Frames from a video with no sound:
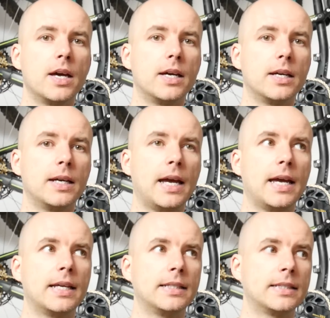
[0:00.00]

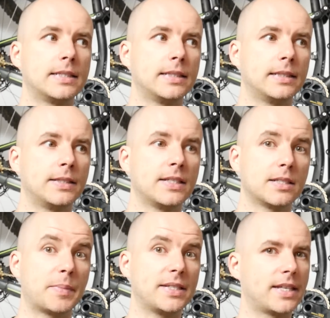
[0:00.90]
and this
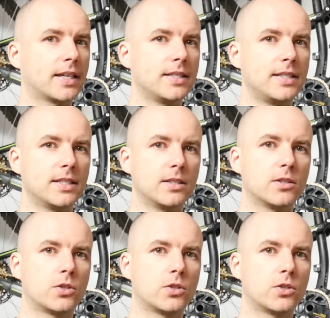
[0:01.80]
is my second season.